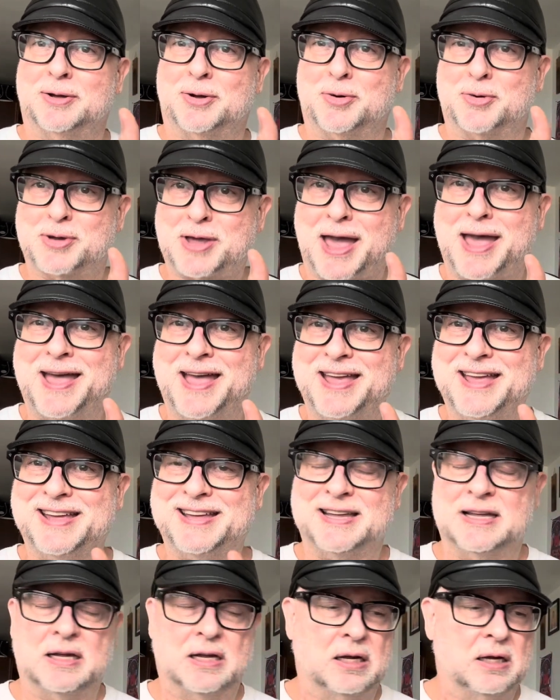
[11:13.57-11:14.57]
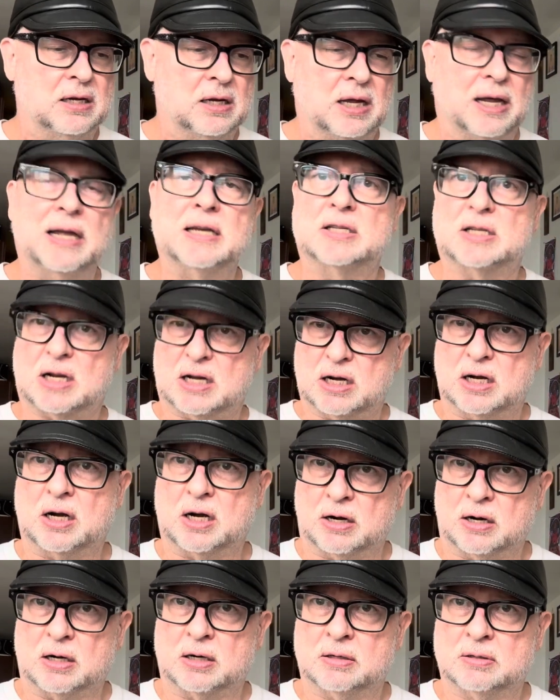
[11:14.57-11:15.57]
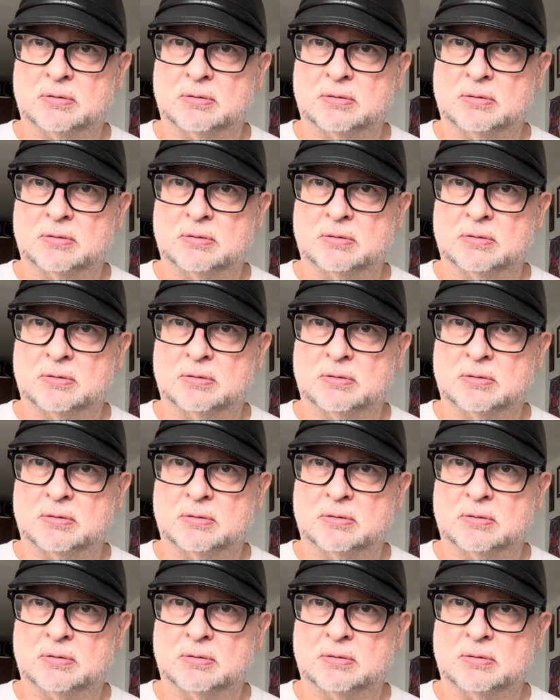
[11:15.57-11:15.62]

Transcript: Okay? It's clear.